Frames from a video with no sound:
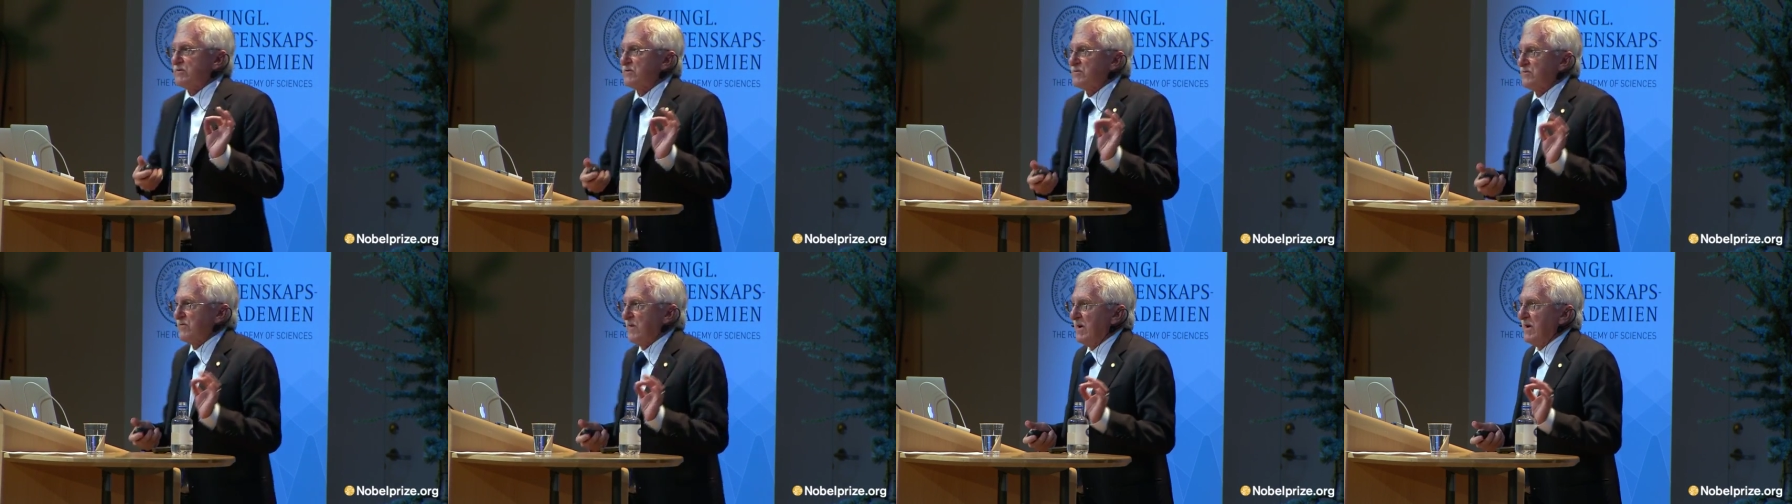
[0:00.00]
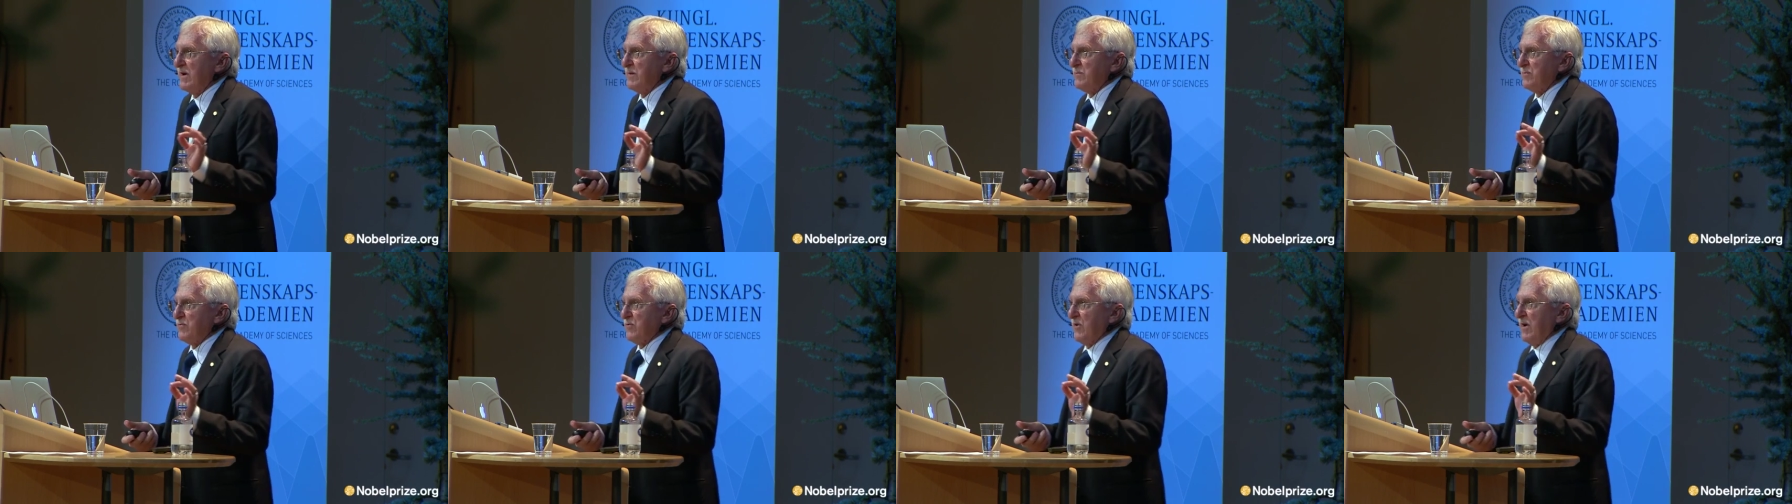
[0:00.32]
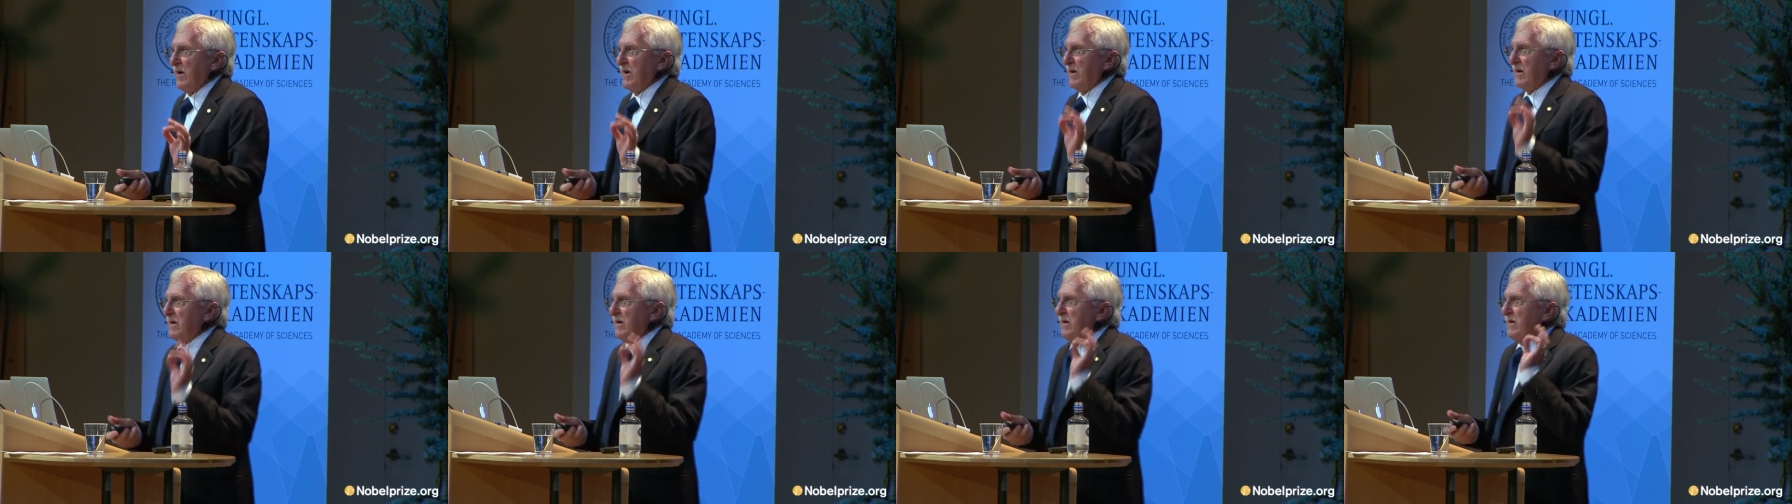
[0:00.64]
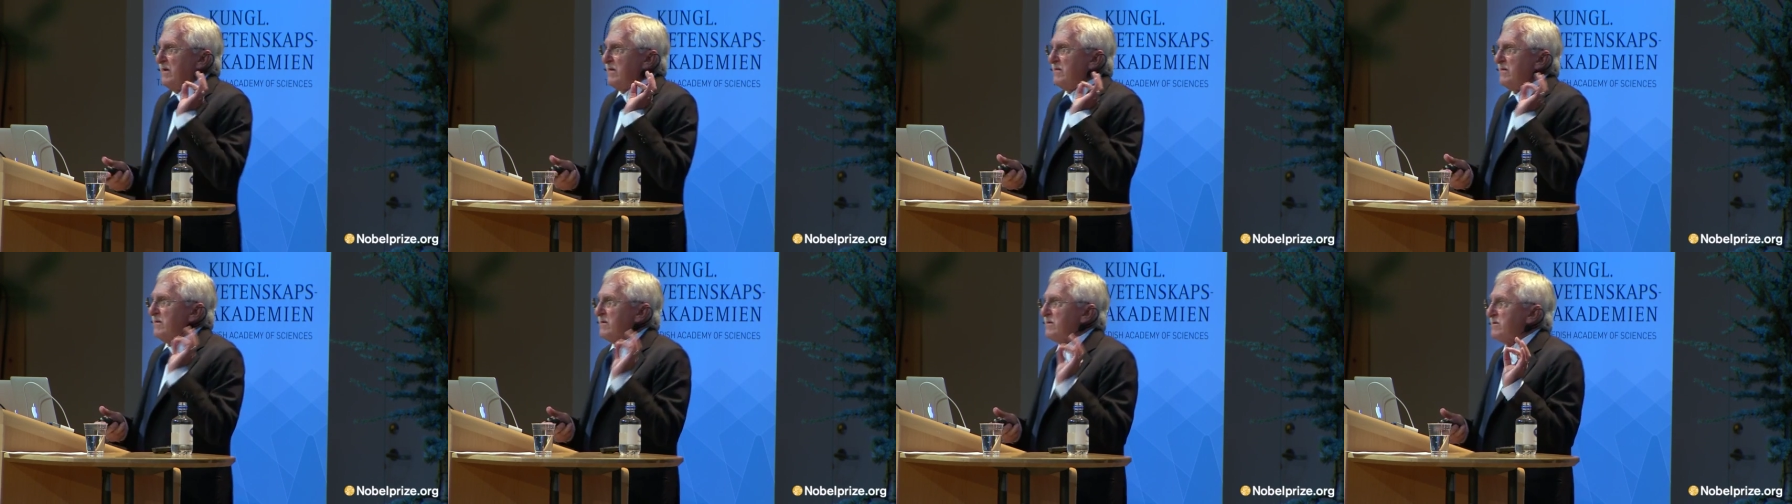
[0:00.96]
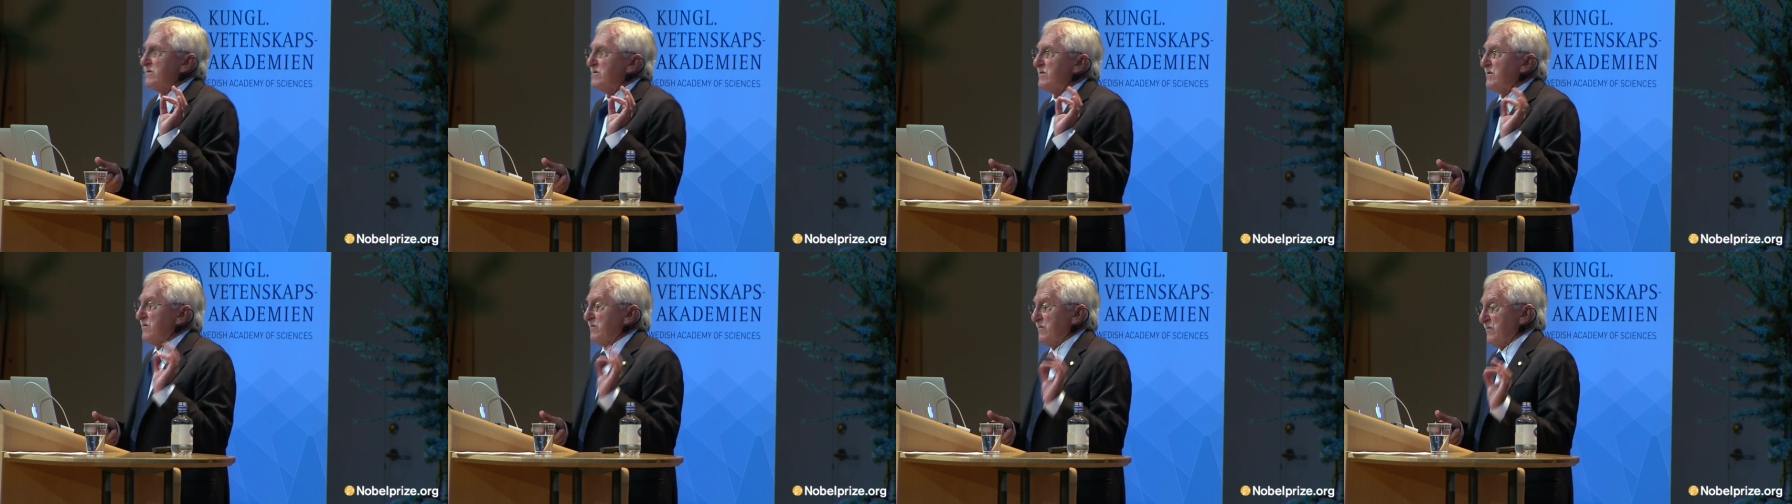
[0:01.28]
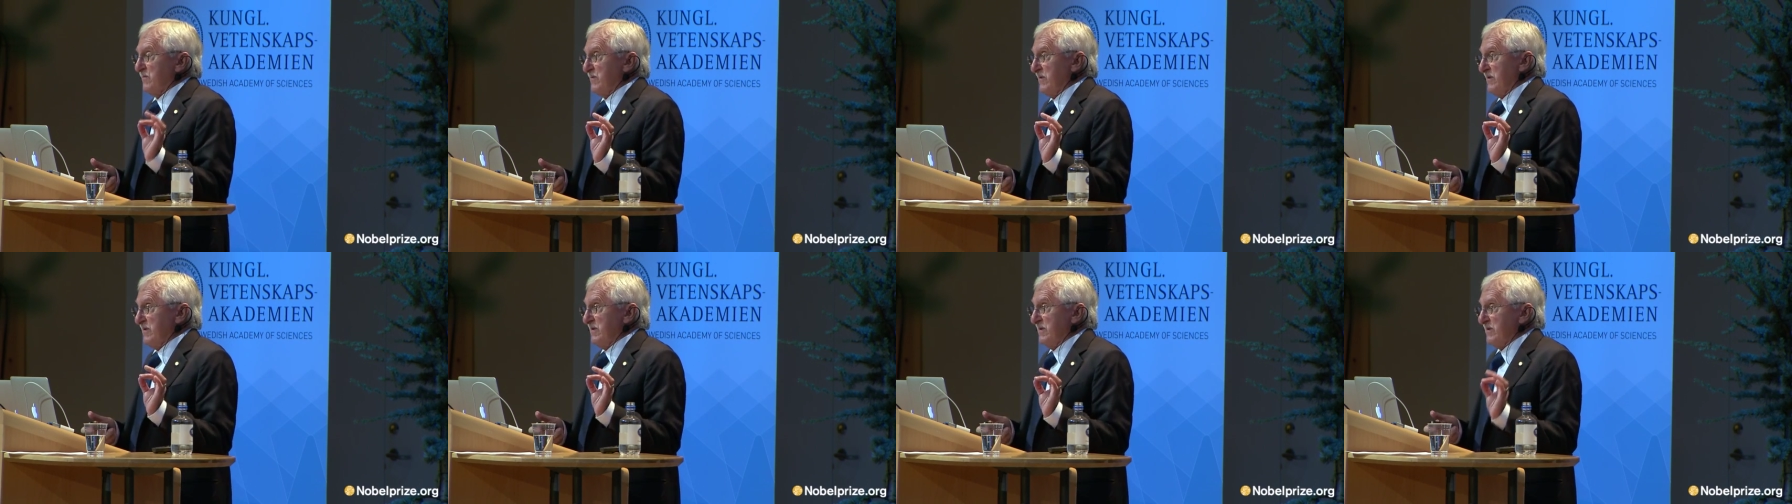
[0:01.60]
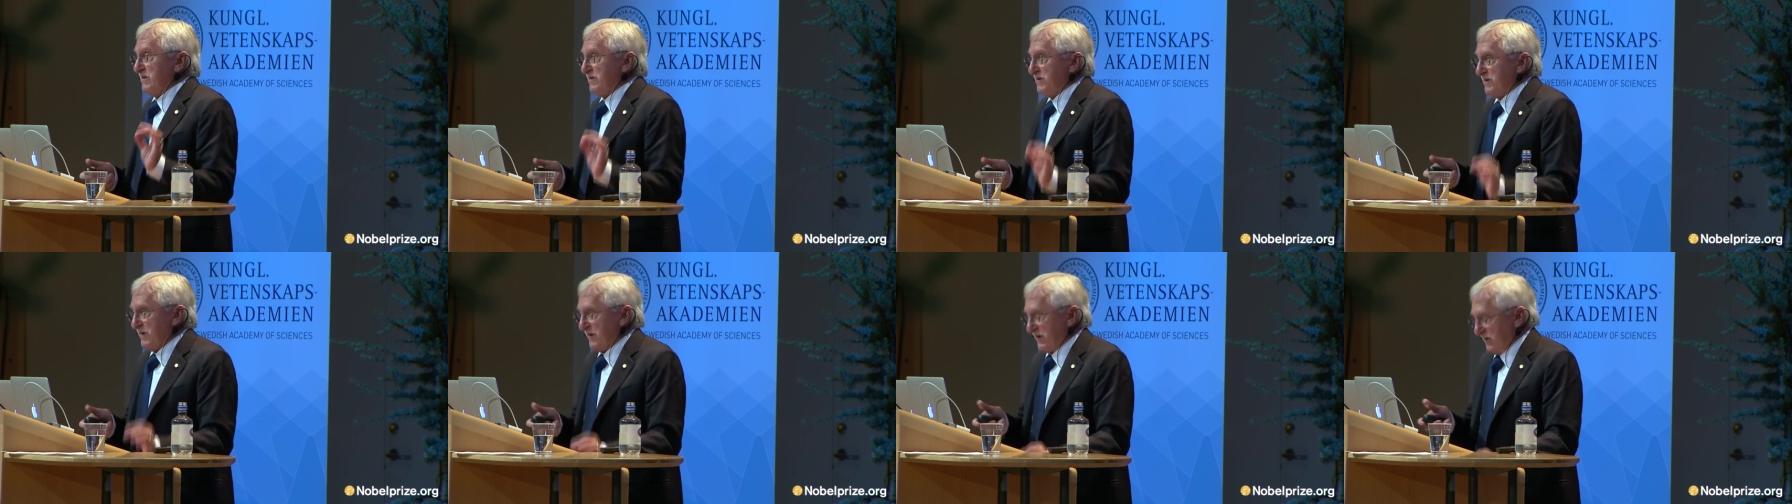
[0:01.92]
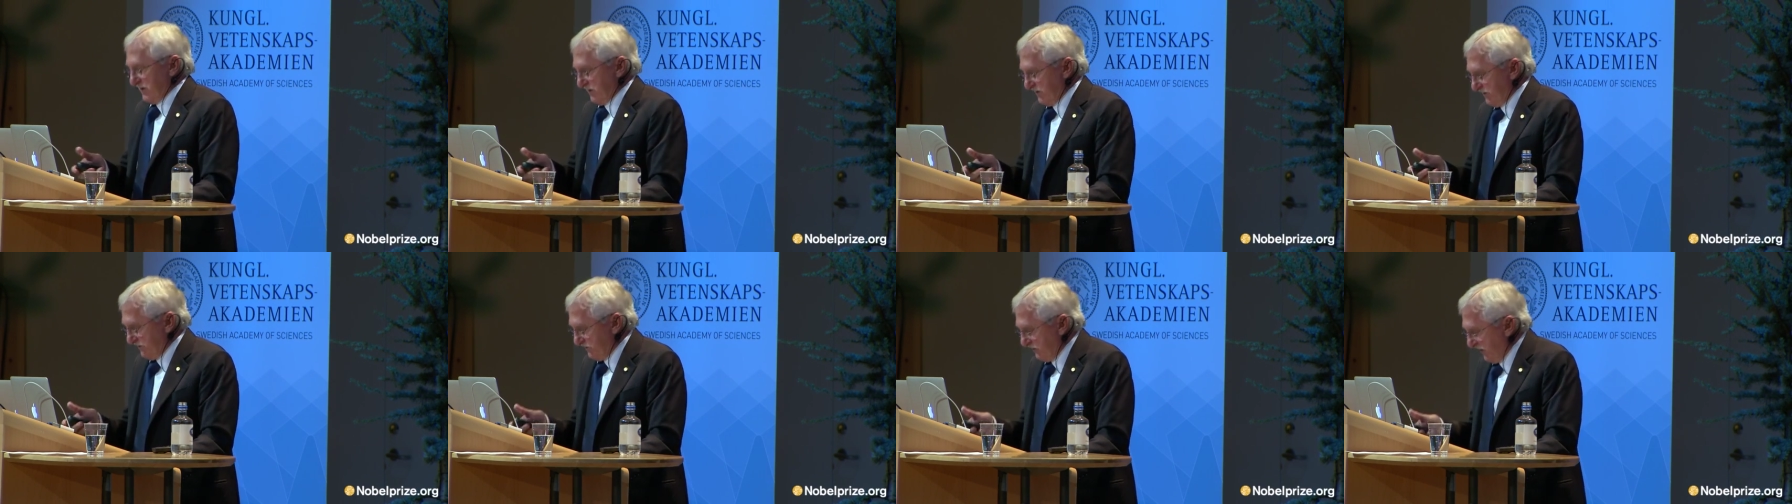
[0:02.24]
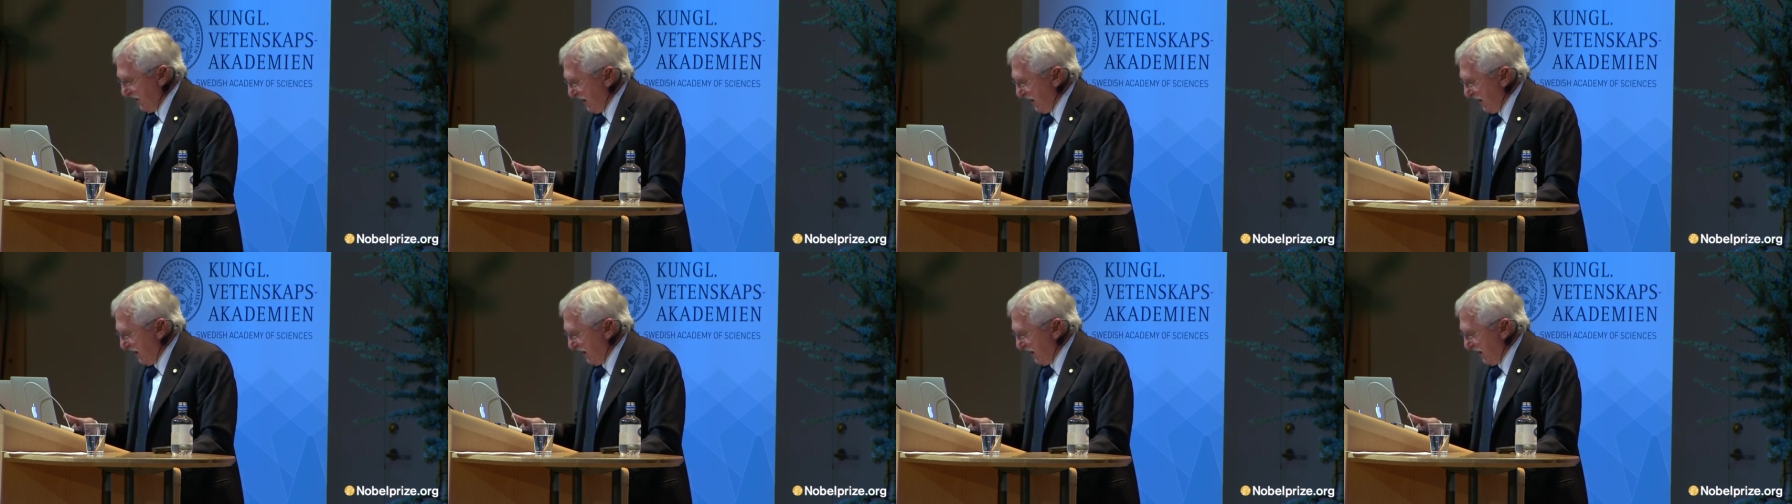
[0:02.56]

strand break that is the real signal